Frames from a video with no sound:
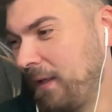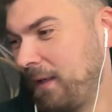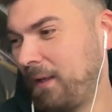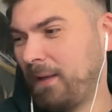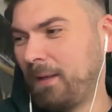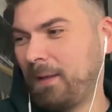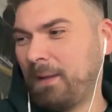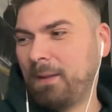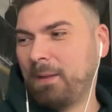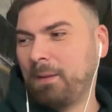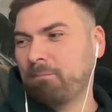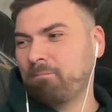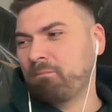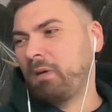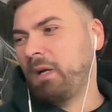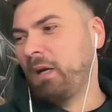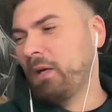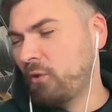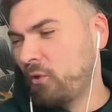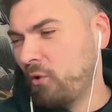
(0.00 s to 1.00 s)

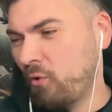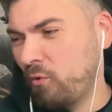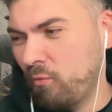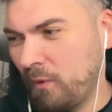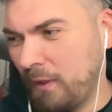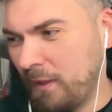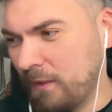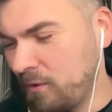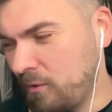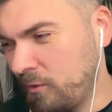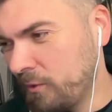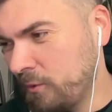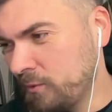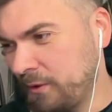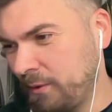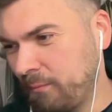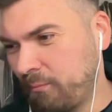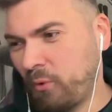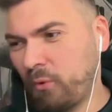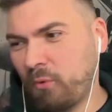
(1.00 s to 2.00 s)
I know one
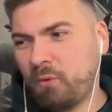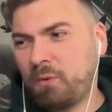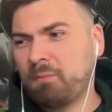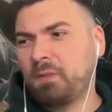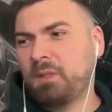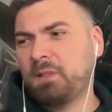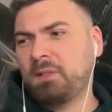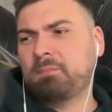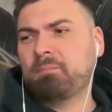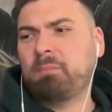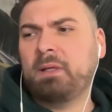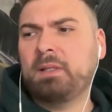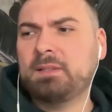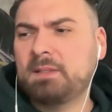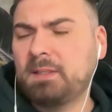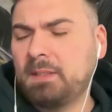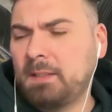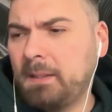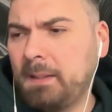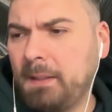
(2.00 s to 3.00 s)
loyalty program that
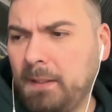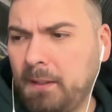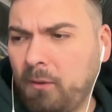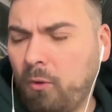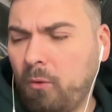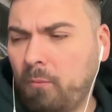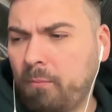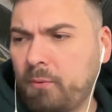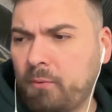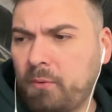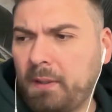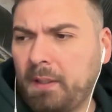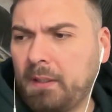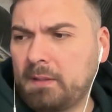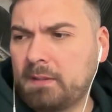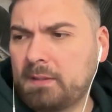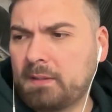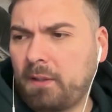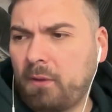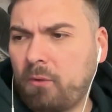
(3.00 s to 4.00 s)
basically
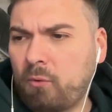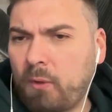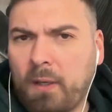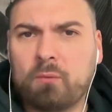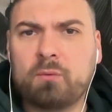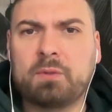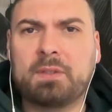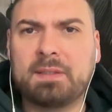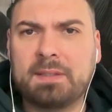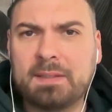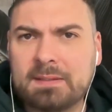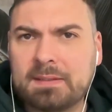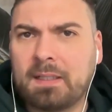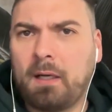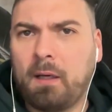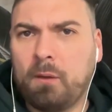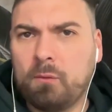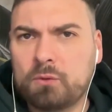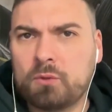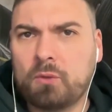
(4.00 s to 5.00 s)
operates around
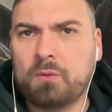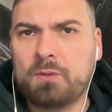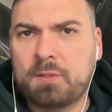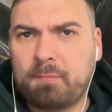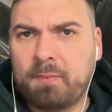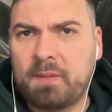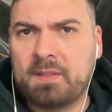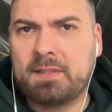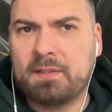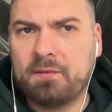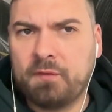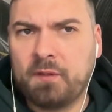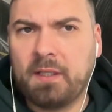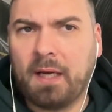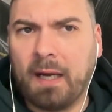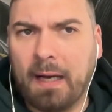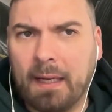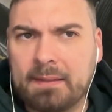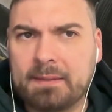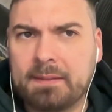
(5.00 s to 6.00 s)
discounts on specific
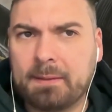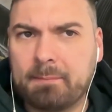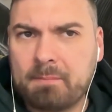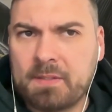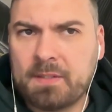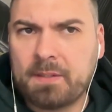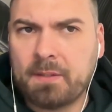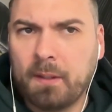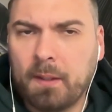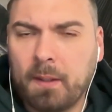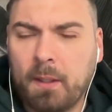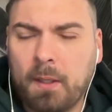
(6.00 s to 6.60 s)
items.